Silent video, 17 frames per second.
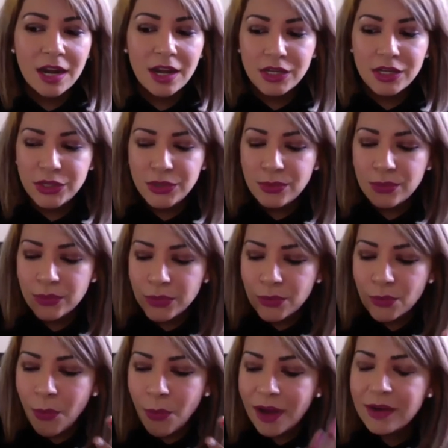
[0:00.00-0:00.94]
you
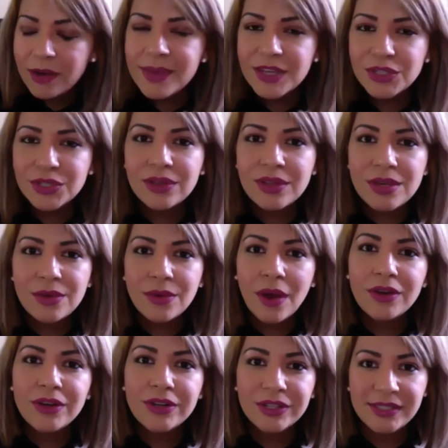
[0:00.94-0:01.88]
want to make sure that you
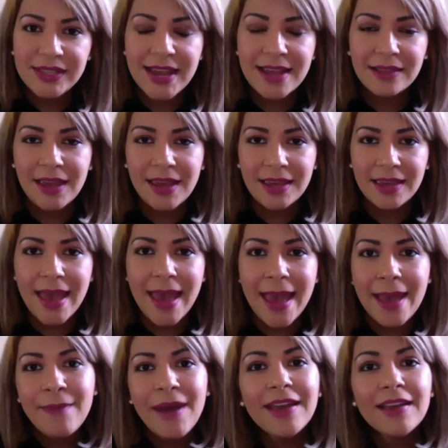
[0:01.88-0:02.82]
understand, like,
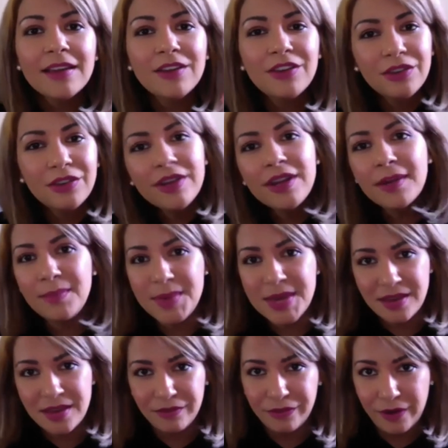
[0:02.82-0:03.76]
am I good at
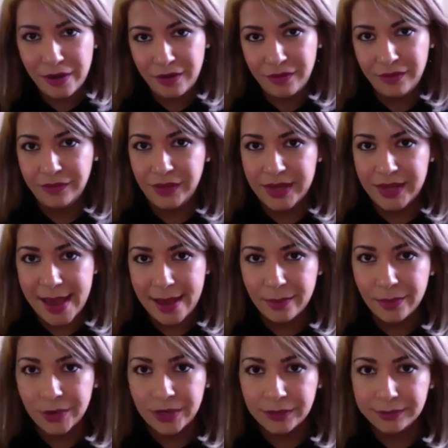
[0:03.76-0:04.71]
being in front of the
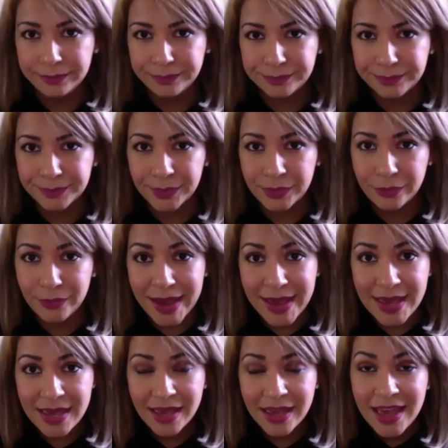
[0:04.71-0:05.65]
camera,
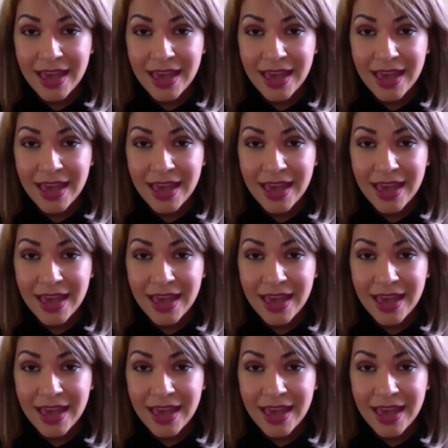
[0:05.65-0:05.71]
right?